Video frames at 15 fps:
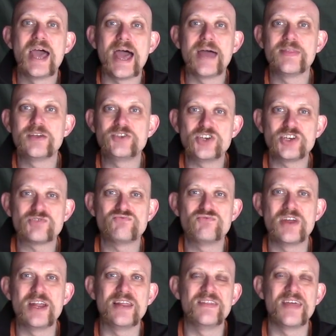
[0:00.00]
and they're just
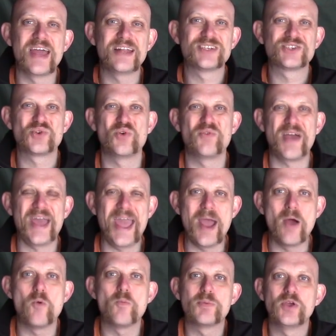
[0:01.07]
really there to sort of
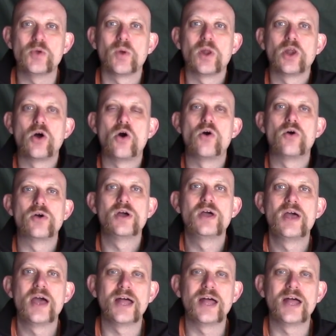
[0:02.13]
help you along